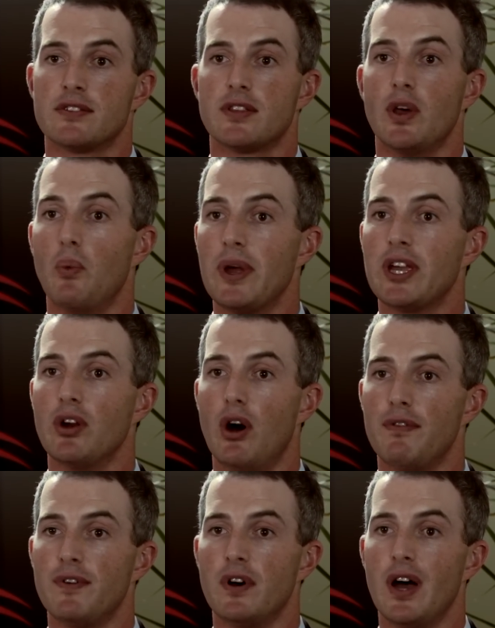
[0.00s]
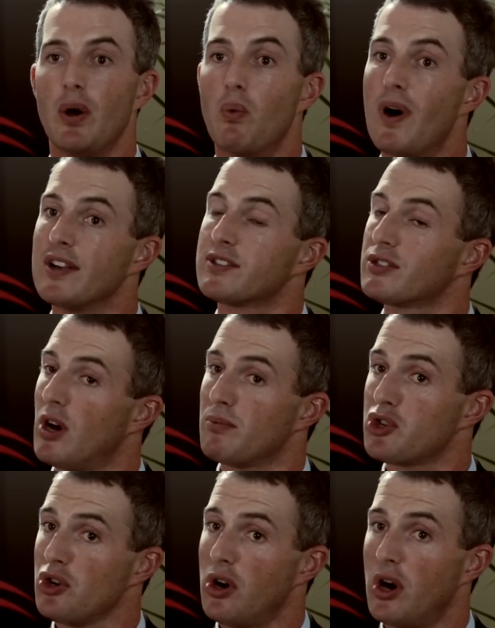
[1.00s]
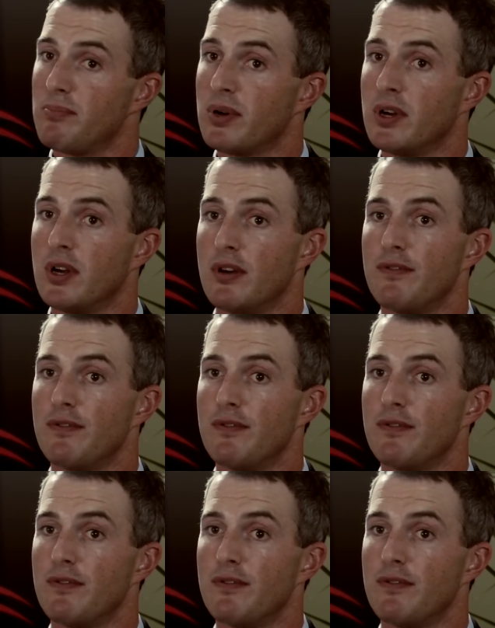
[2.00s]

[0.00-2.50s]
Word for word: so that we can offer a one-stop shop